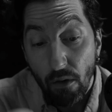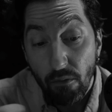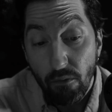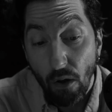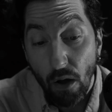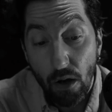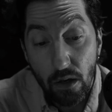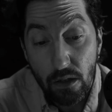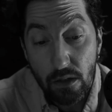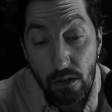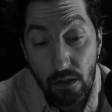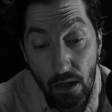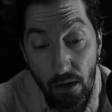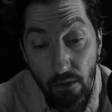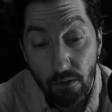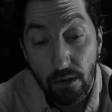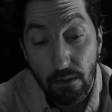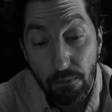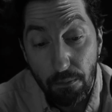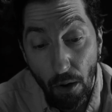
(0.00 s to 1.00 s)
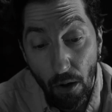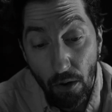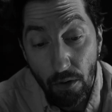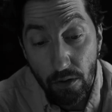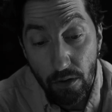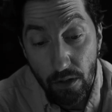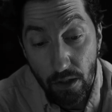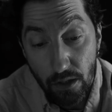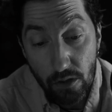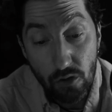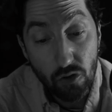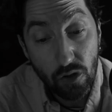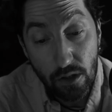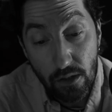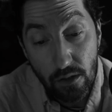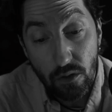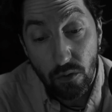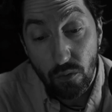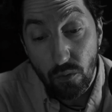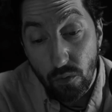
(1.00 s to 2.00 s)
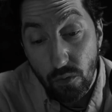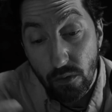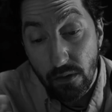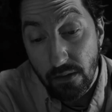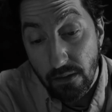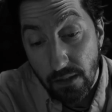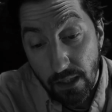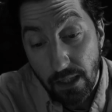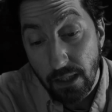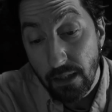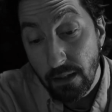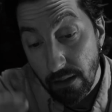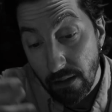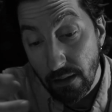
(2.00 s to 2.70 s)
voluntary bondage and to sit